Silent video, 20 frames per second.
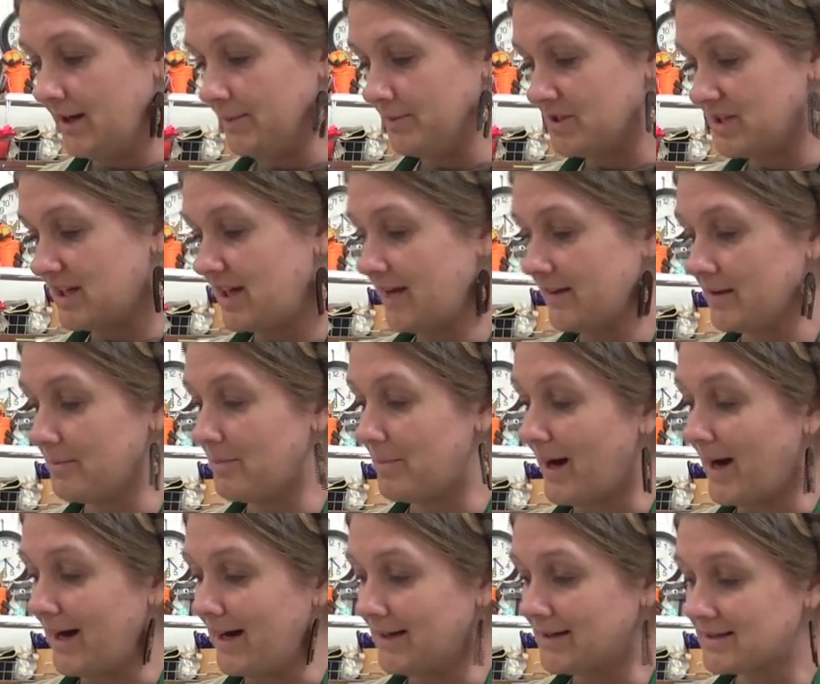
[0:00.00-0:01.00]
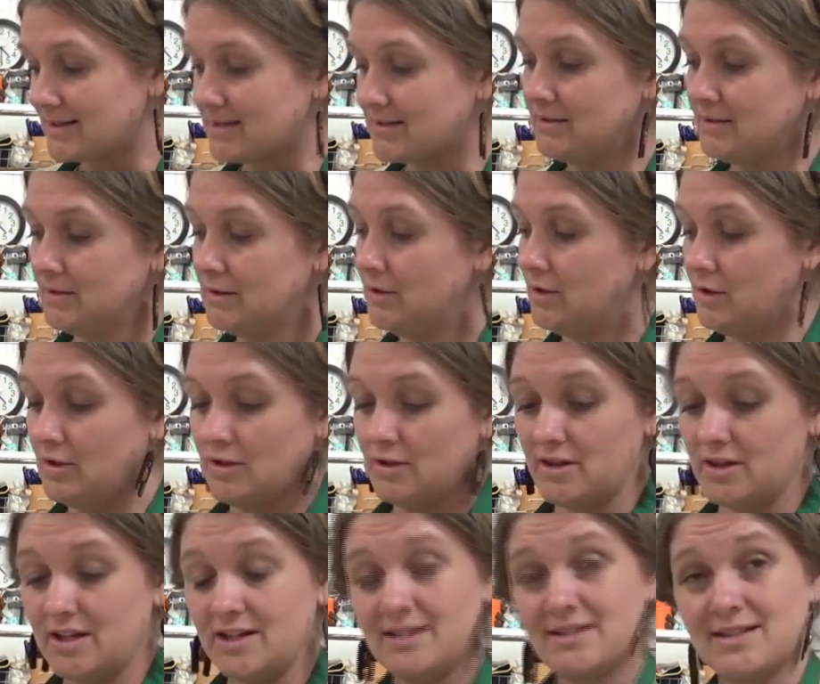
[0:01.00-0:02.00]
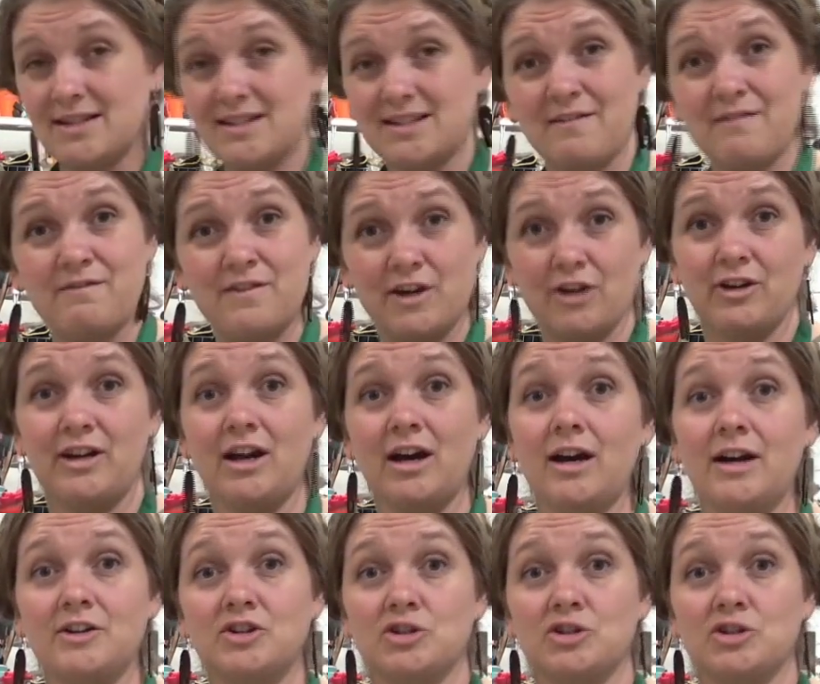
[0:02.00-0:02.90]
together. But these things are very hard